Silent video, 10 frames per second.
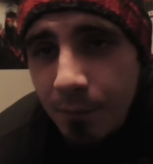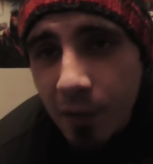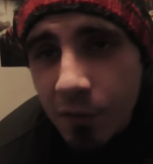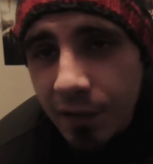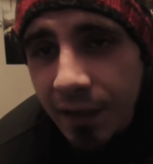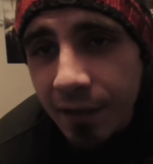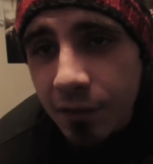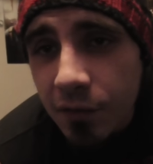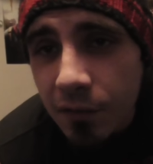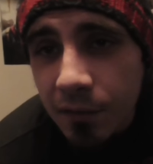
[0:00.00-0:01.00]
broken
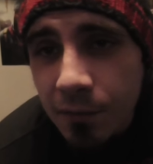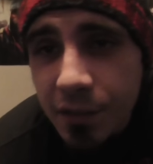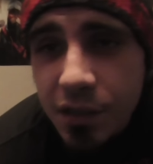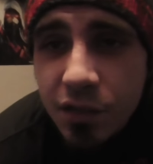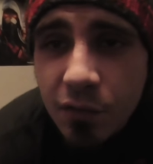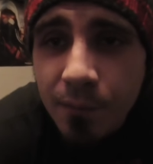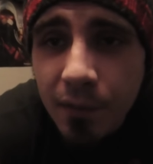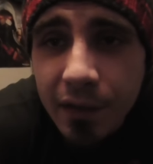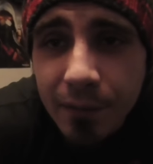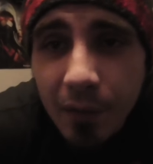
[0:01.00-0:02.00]
ankle, which somebody